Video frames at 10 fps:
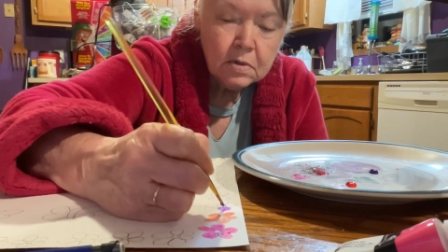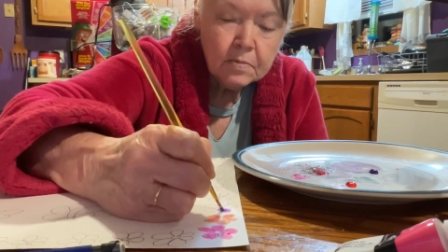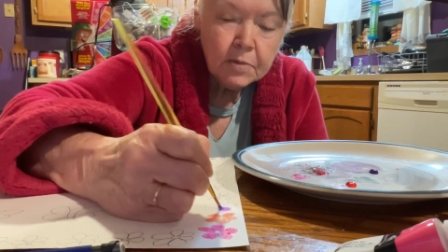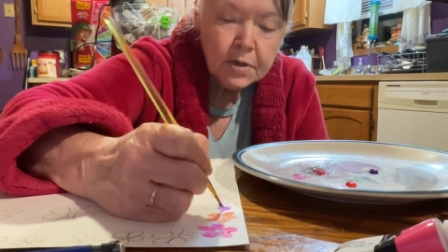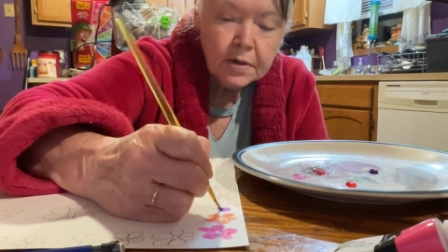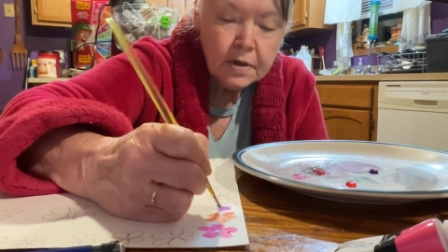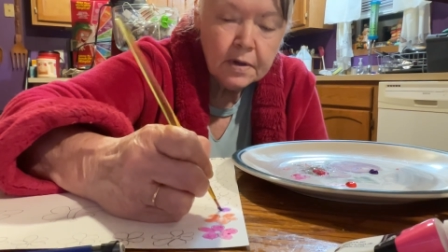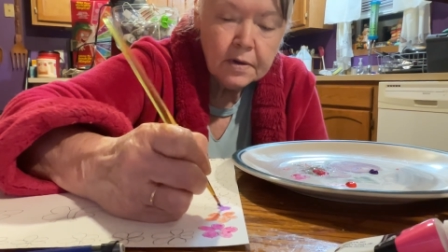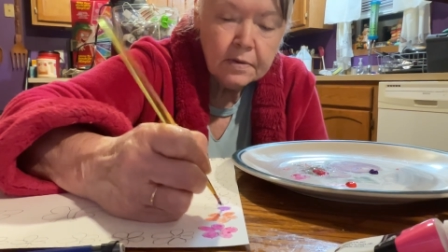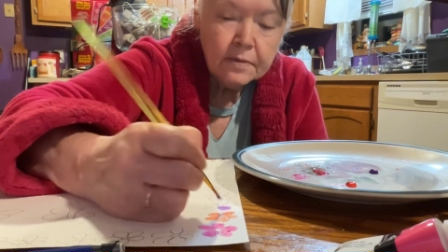But
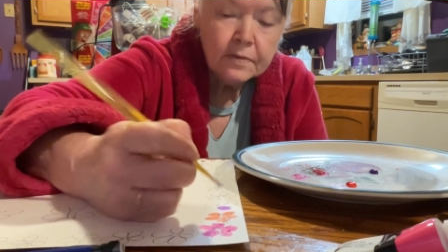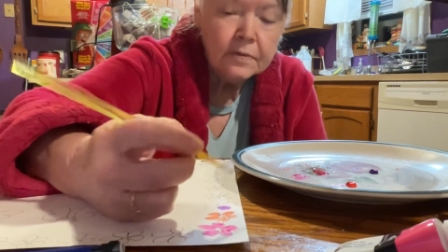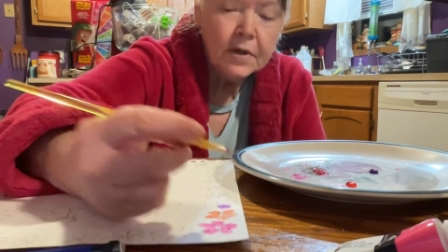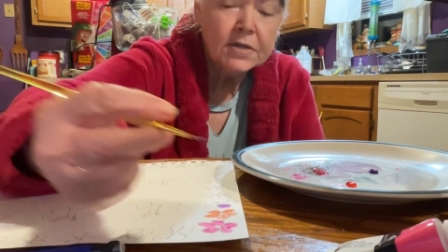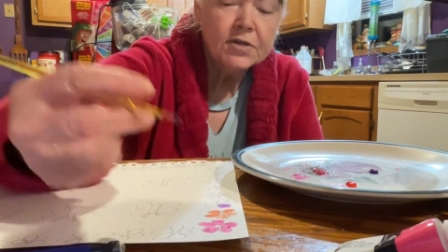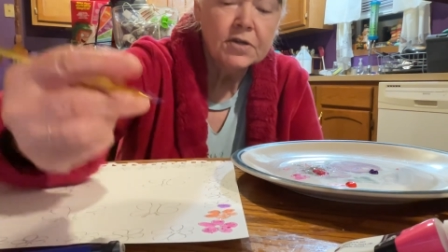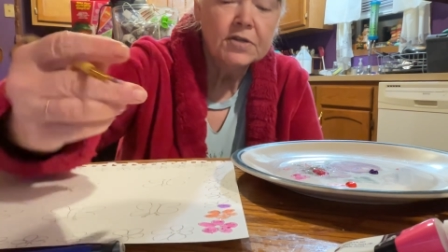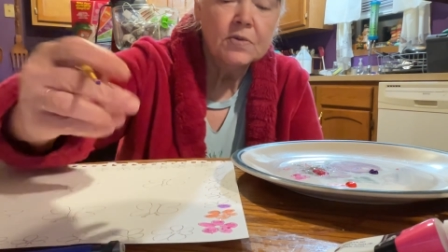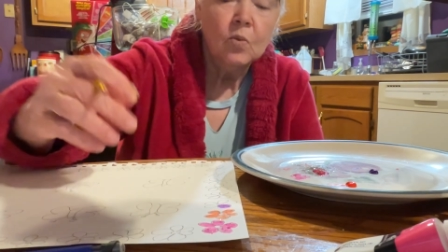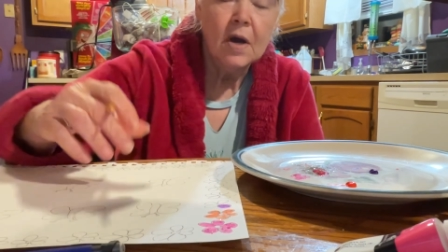that's
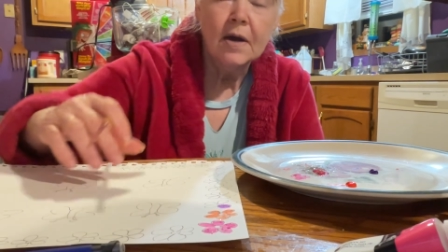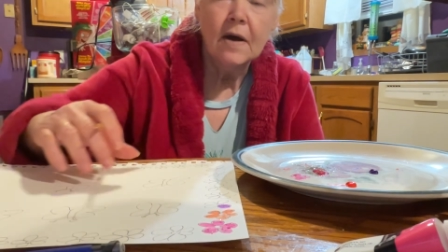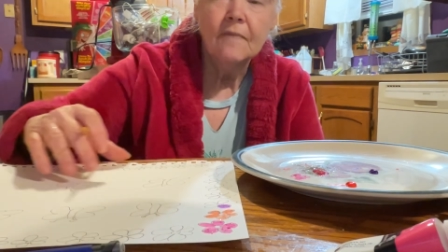just the way I've